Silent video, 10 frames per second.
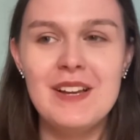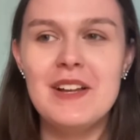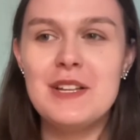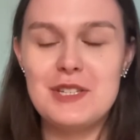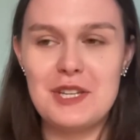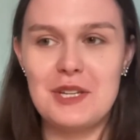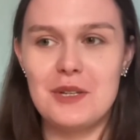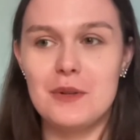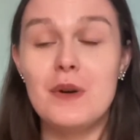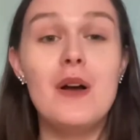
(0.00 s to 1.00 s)

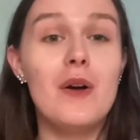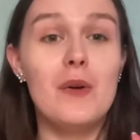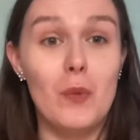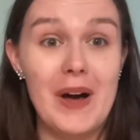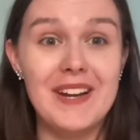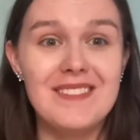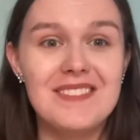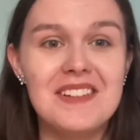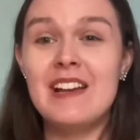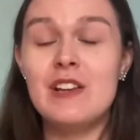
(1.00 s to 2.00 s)
to 1.
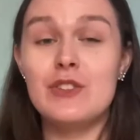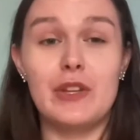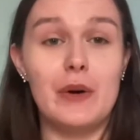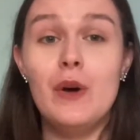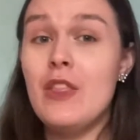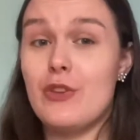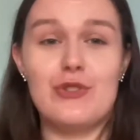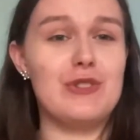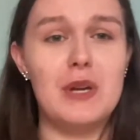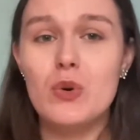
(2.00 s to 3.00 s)
So there's
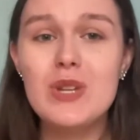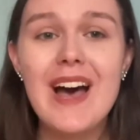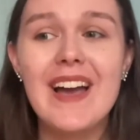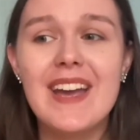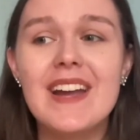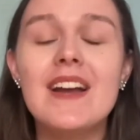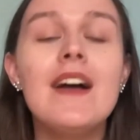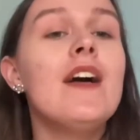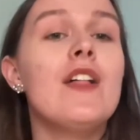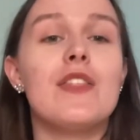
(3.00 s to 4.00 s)
no tying,
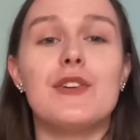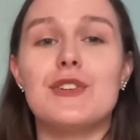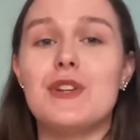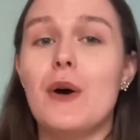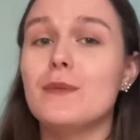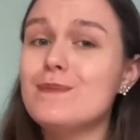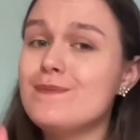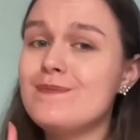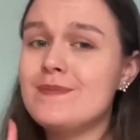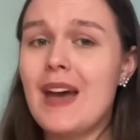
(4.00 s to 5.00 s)
there is no,
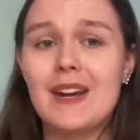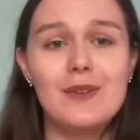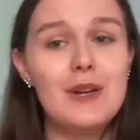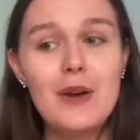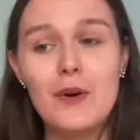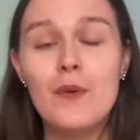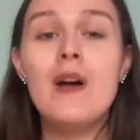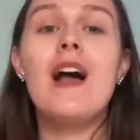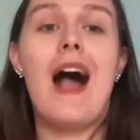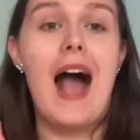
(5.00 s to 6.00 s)
I don't know.
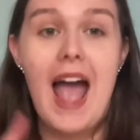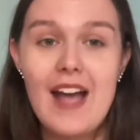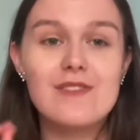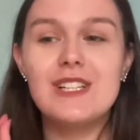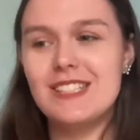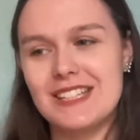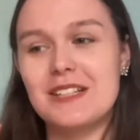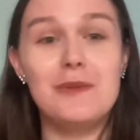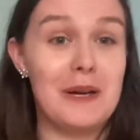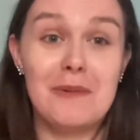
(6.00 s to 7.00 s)
Every single
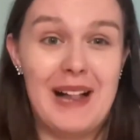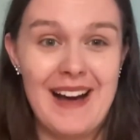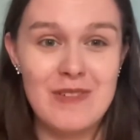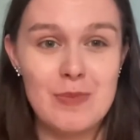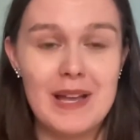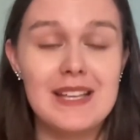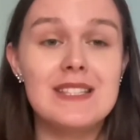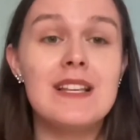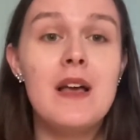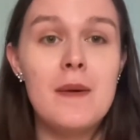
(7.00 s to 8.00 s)
one will have a place.
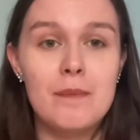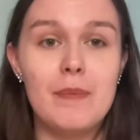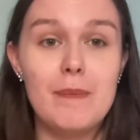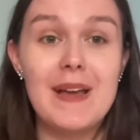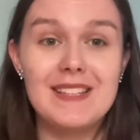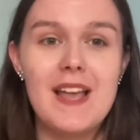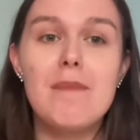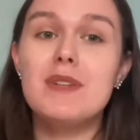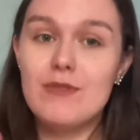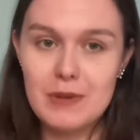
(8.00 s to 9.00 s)

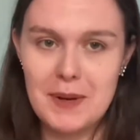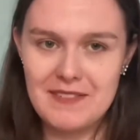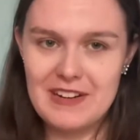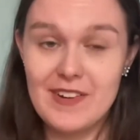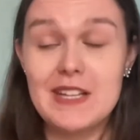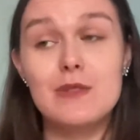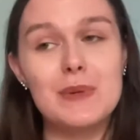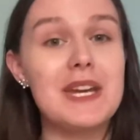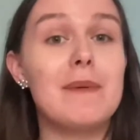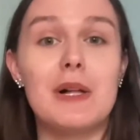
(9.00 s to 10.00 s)
Except for my rereads, which
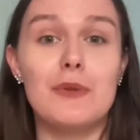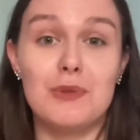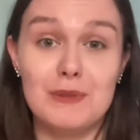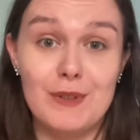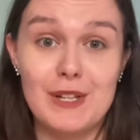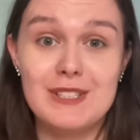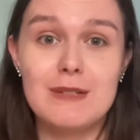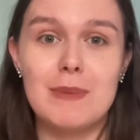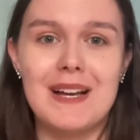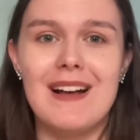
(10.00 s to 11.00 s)
I will go through first
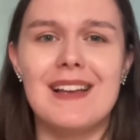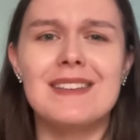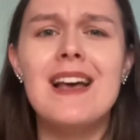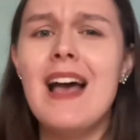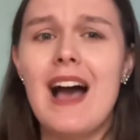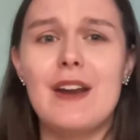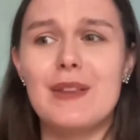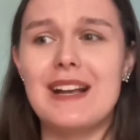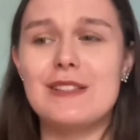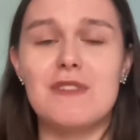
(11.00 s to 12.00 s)
because I don't think
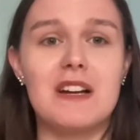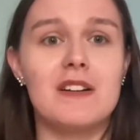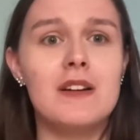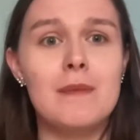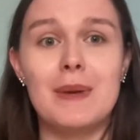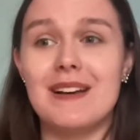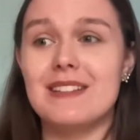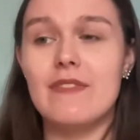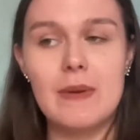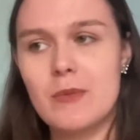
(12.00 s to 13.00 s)
it's fair, because
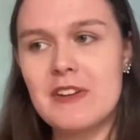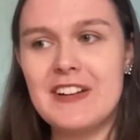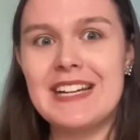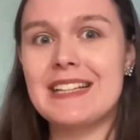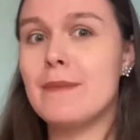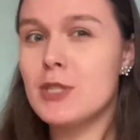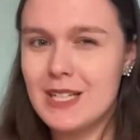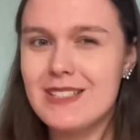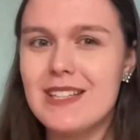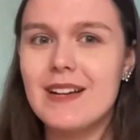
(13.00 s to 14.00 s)
if I'm rereading them,
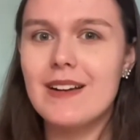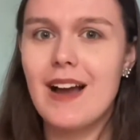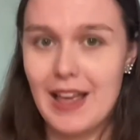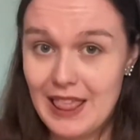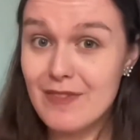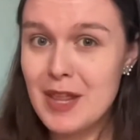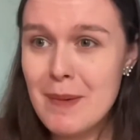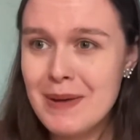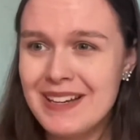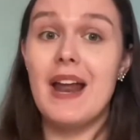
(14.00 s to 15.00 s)
chances are I love
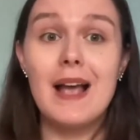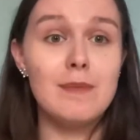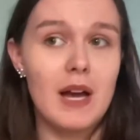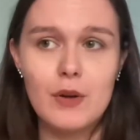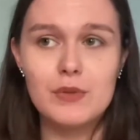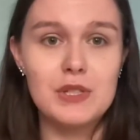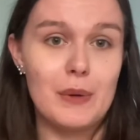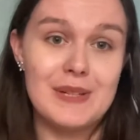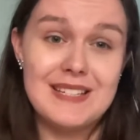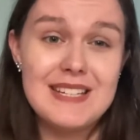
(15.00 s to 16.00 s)
them. I'm not going to go
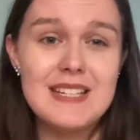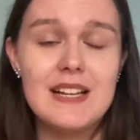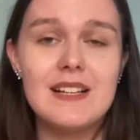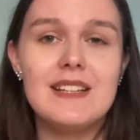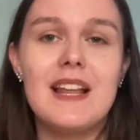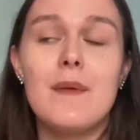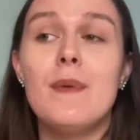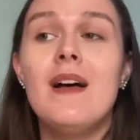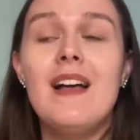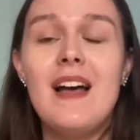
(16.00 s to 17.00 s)
into detail in them
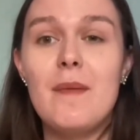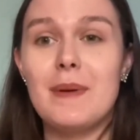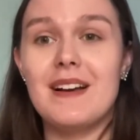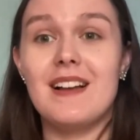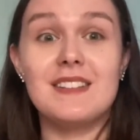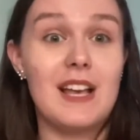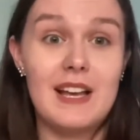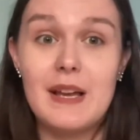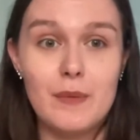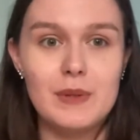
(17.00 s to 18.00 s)
because
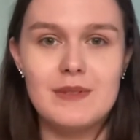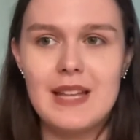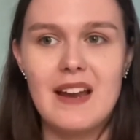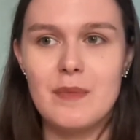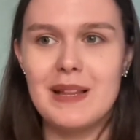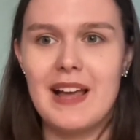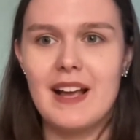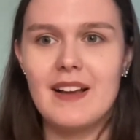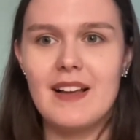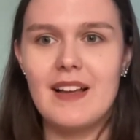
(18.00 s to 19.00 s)
it would then be like
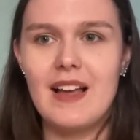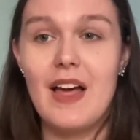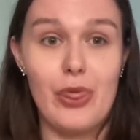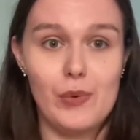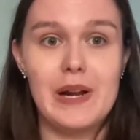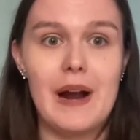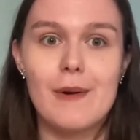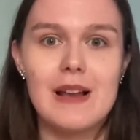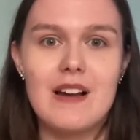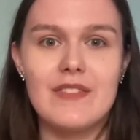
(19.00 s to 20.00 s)
a 3-hour
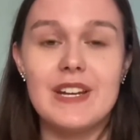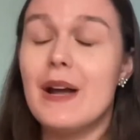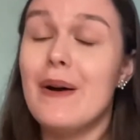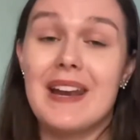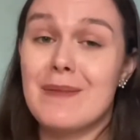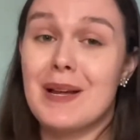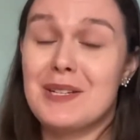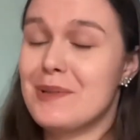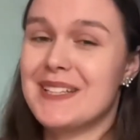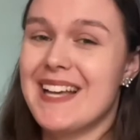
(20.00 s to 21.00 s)
long video and I'm not
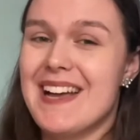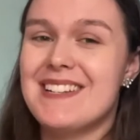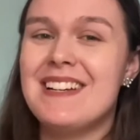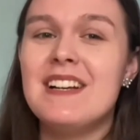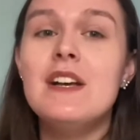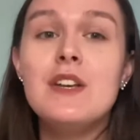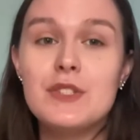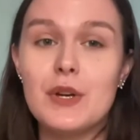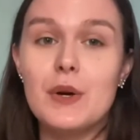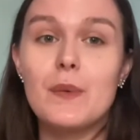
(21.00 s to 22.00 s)
doing that.
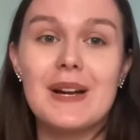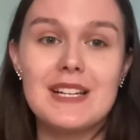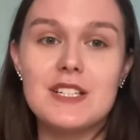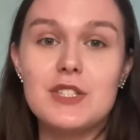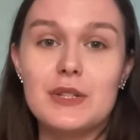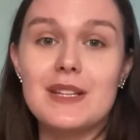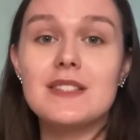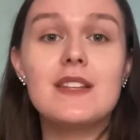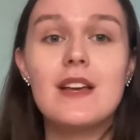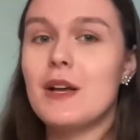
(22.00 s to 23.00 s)
So we're gonna just do this
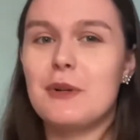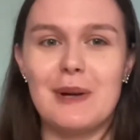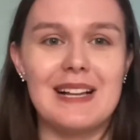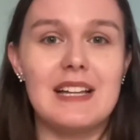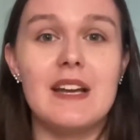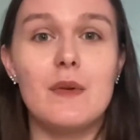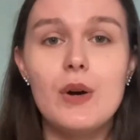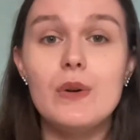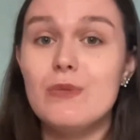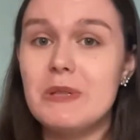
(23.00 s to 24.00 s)
quickly.
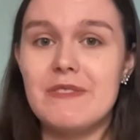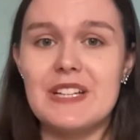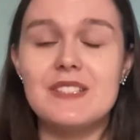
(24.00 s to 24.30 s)
Oh, rereads.